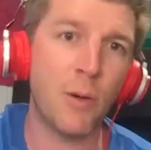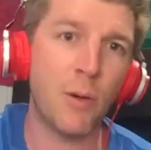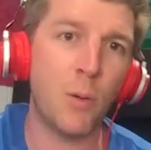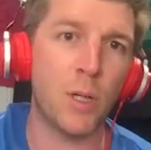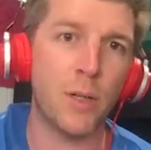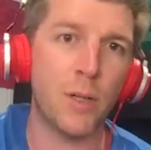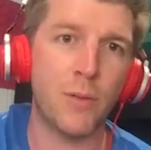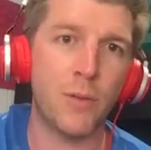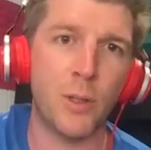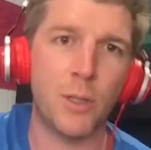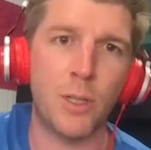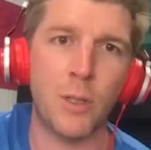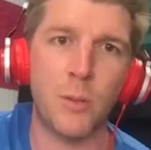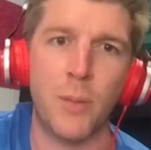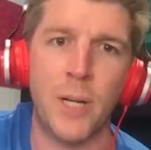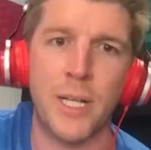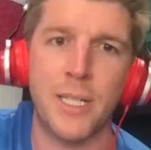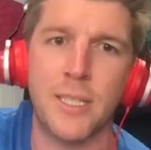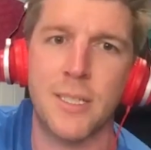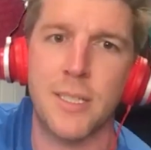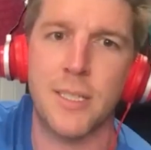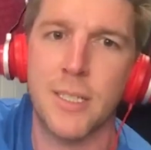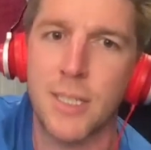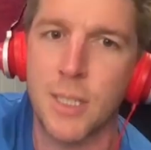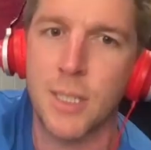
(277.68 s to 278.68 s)
your
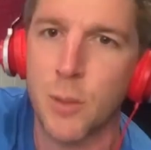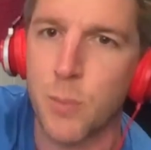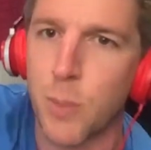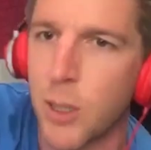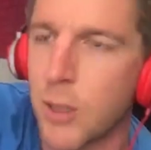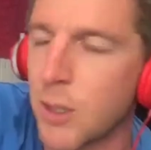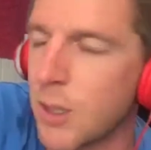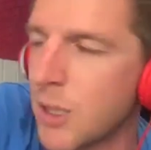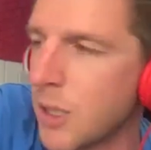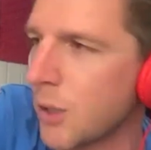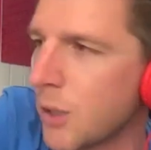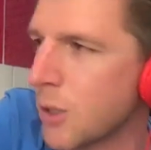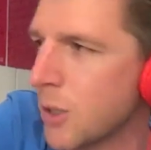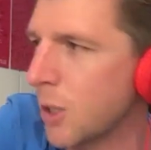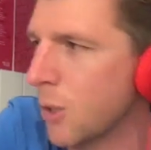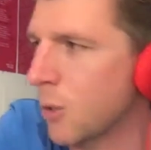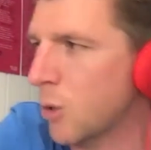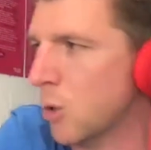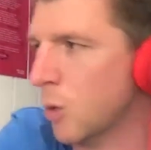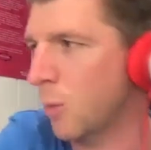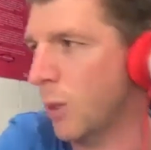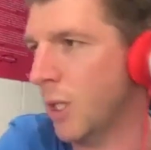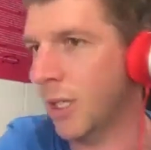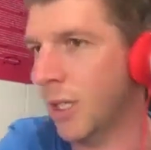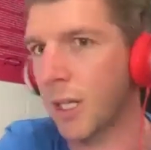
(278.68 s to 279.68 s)
competitors is posting on social
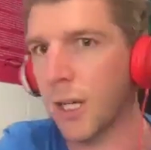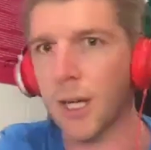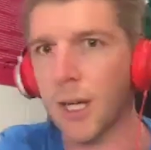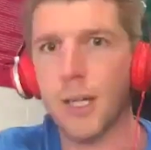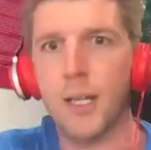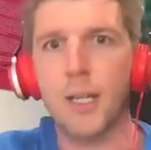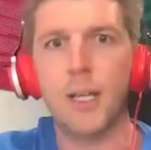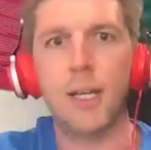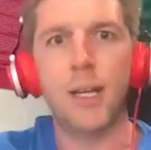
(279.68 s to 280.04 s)
media,